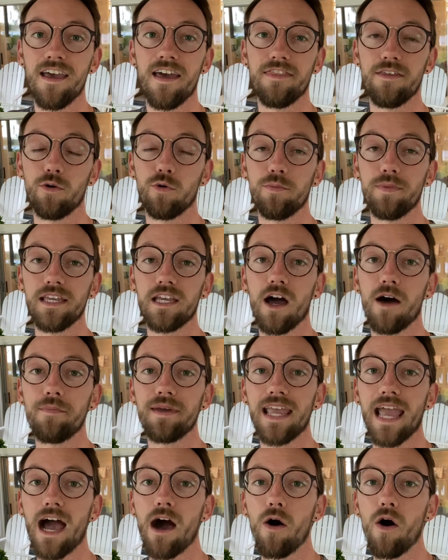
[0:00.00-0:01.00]
that will be
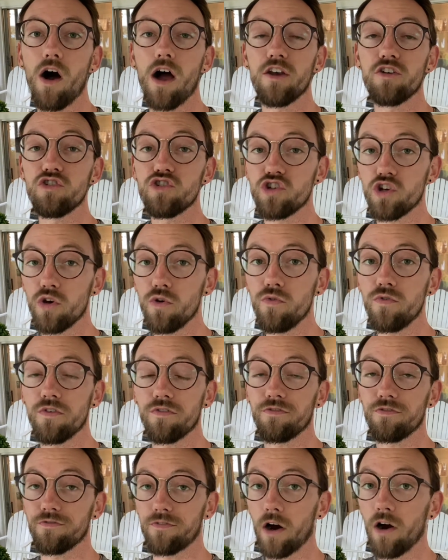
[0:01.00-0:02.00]
coming out on June
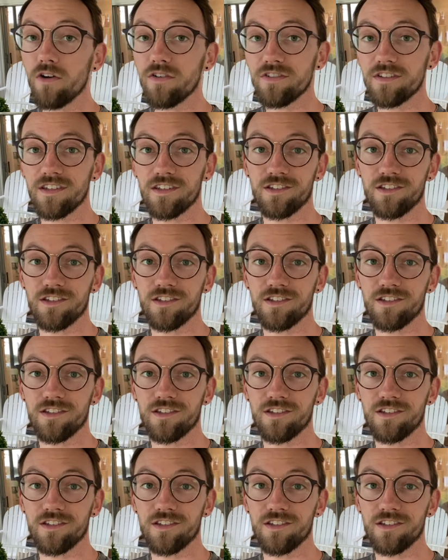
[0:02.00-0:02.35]
1st.